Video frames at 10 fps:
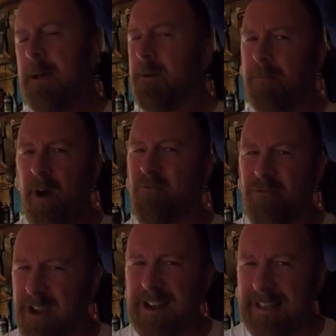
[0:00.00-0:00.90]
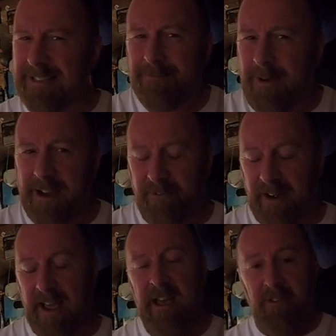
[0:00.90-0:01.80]
But the bike really isn't made for
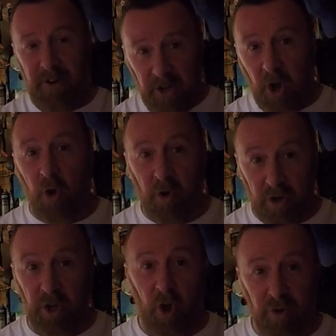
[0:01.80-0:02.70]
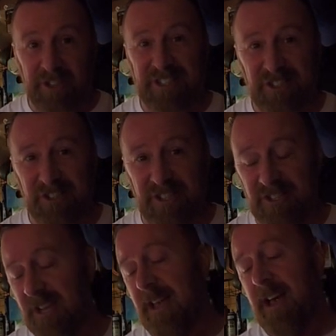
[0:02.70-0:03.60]
that, for long
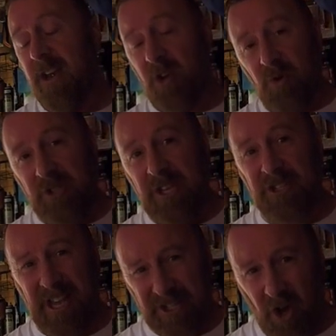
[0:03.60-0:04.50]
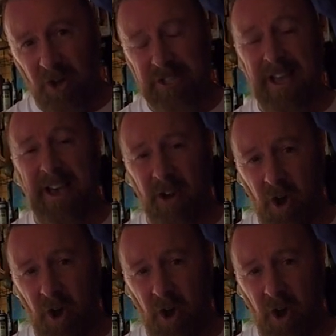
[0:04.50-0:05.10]
distances. And of course the engine gets hotter and